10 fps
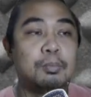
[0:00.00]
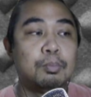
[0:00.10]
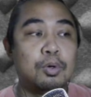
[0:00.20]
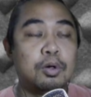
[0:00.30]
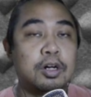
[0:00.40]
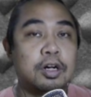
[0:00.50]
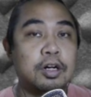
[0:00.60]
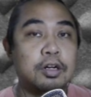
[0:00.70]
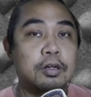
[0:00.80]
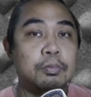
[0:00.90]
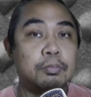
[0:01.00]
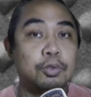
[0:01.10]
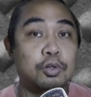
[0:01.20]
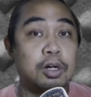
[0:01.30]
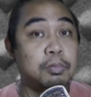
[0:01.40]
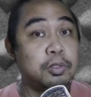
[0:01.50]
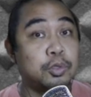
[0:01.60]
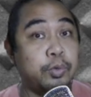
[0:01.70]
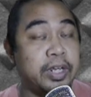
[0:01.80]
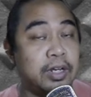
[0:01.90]
more durable
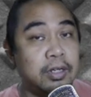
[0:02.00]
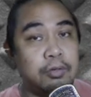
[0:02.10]
twin,